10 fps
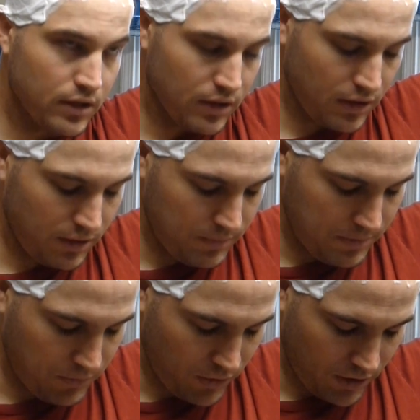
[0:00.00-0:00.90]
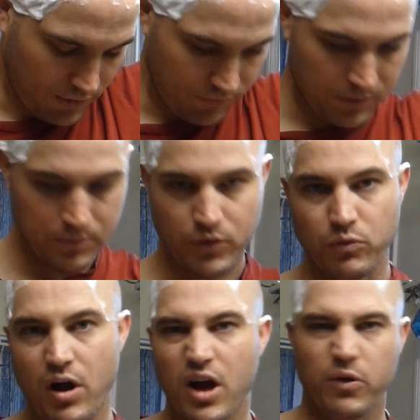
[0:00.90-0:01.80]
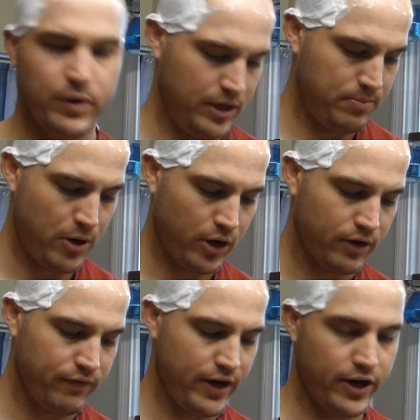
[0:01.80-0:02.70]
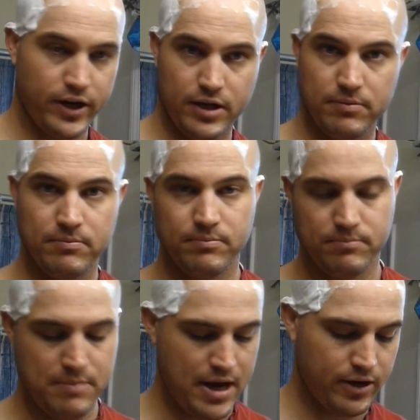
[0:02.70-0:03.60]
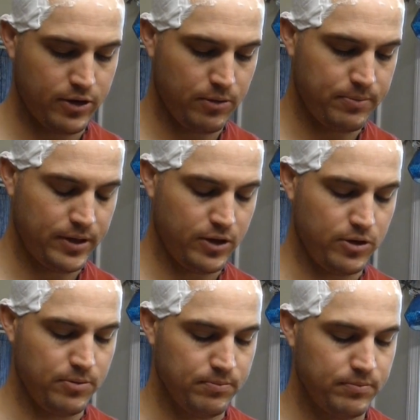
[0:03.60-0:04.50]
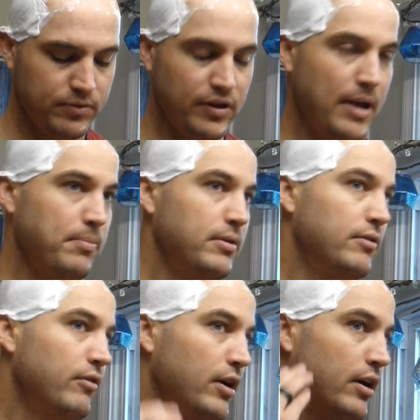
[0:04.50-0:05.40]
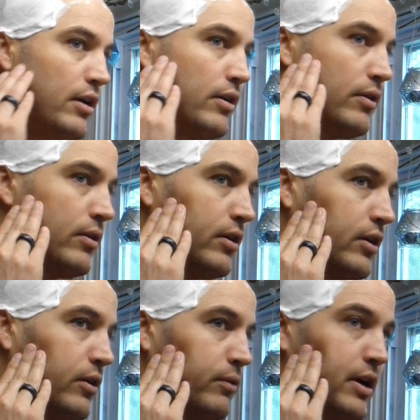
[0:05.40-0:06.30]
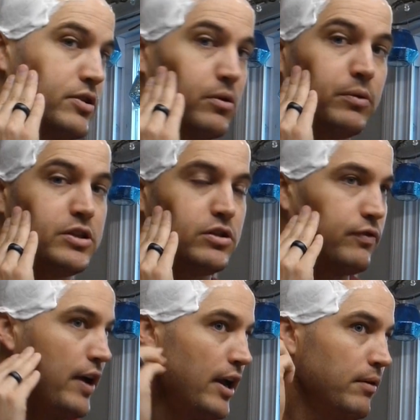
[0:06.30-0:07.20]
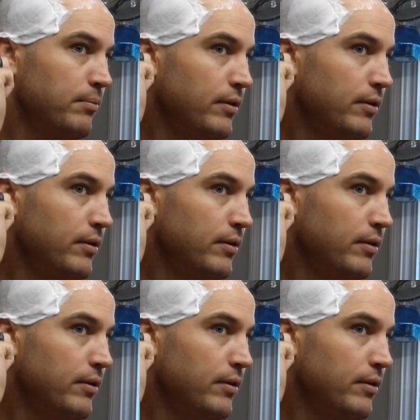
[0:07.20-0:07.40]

a little bit more comfortable Rockwell, Parker variant, Maggard open comb type of razor, which is fine.